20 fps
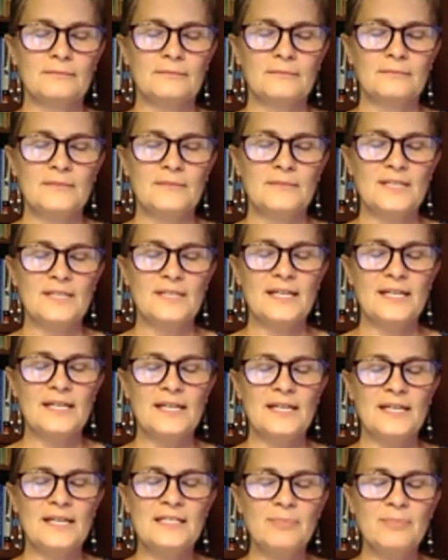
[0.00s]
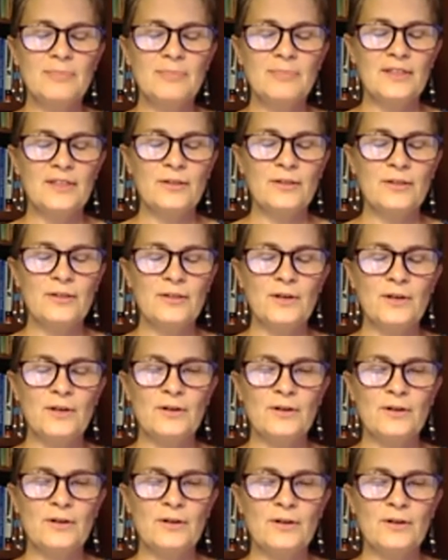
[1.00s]
Taking a deep breath in through your
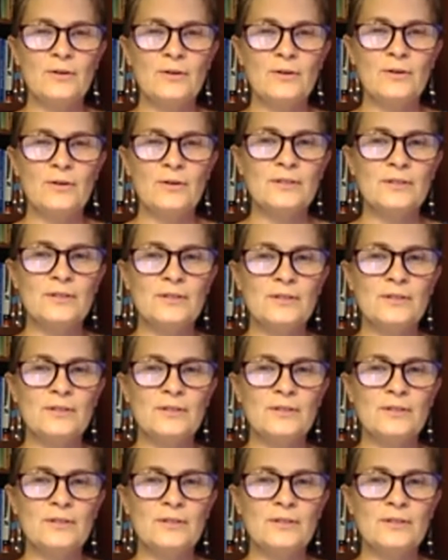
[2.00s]
nose